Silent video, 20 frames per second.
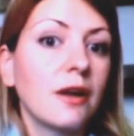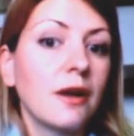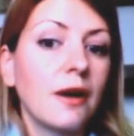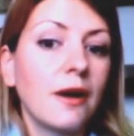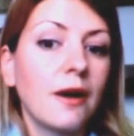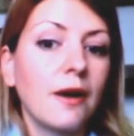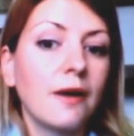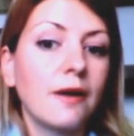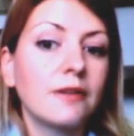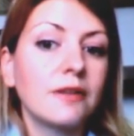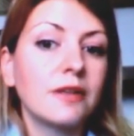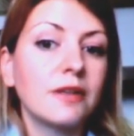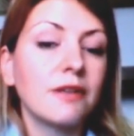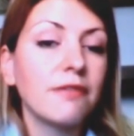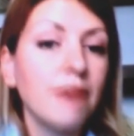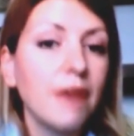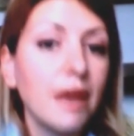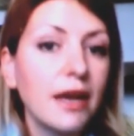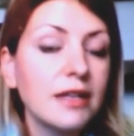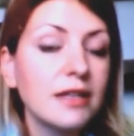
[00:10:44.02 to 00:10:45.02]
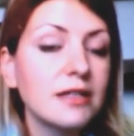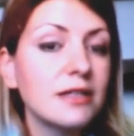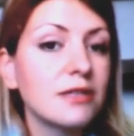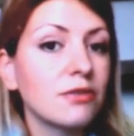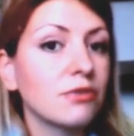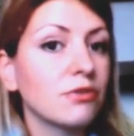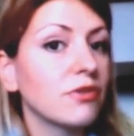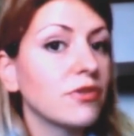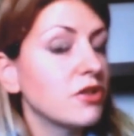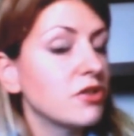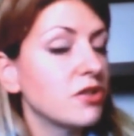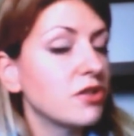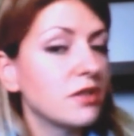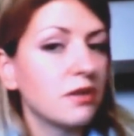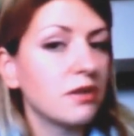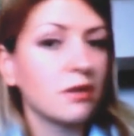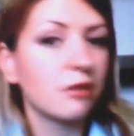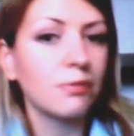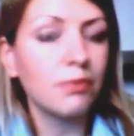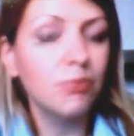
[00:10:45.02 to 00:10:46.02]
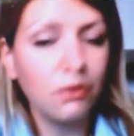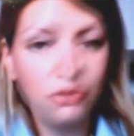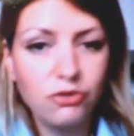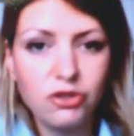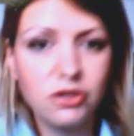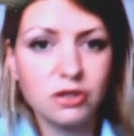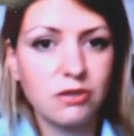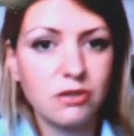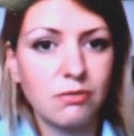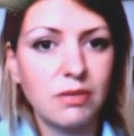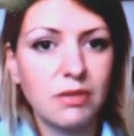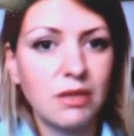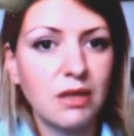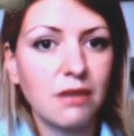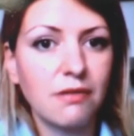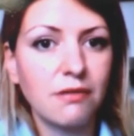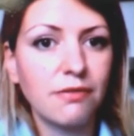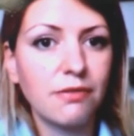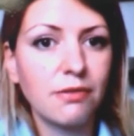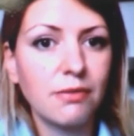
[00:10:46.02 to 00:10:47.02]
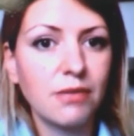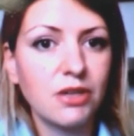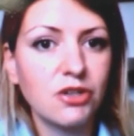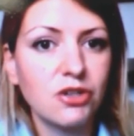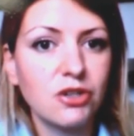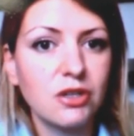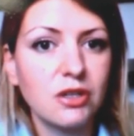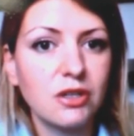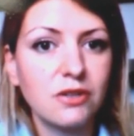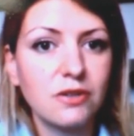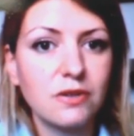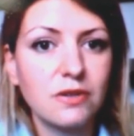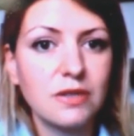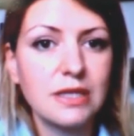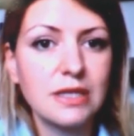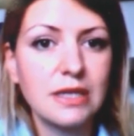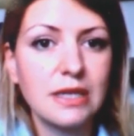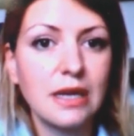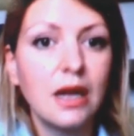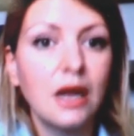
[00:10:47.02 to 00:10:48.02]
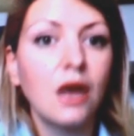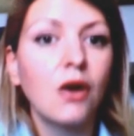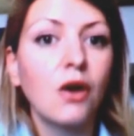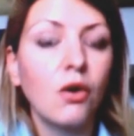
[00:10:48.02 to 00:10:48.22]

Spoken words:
the events or registering projects on media and information literacy